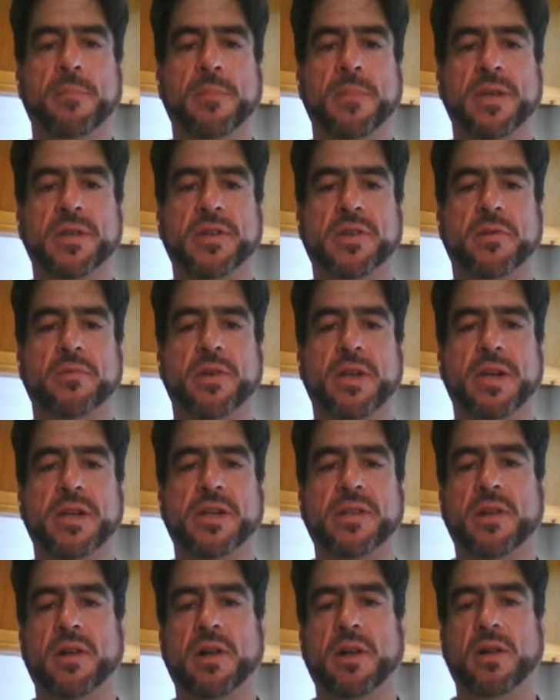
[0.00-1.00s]

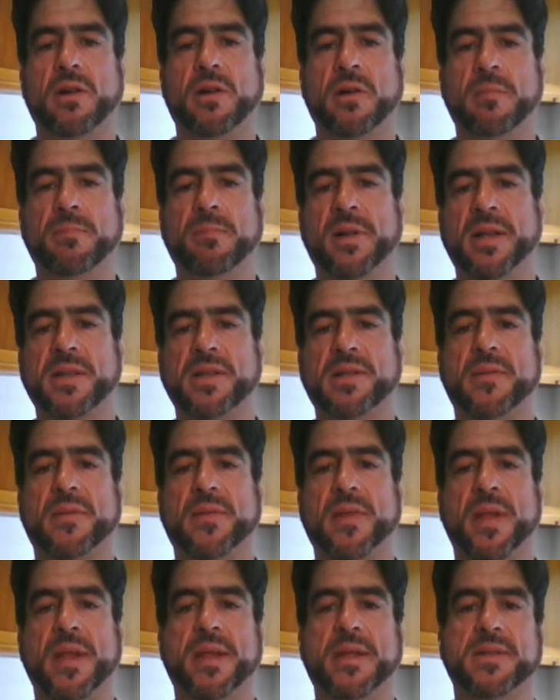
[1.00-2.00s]
miseries all her pleasant
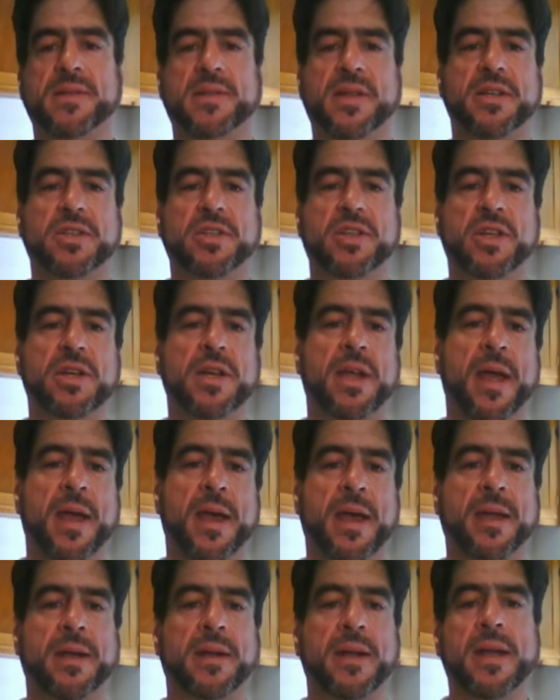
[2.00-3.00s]
things that she
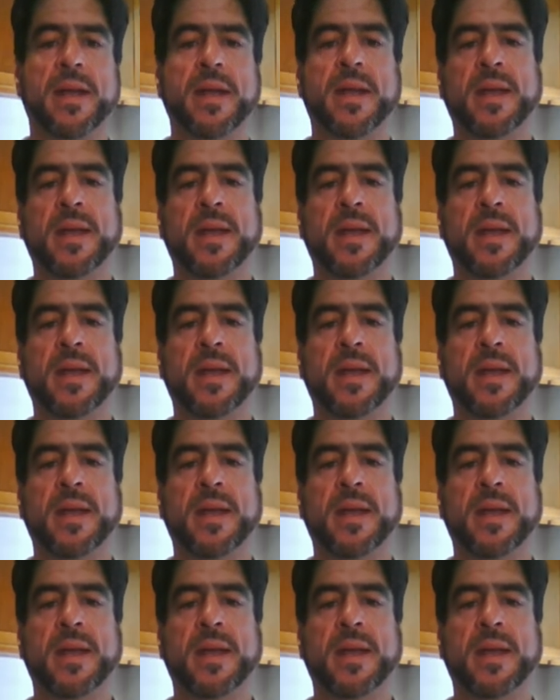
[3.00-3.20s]
had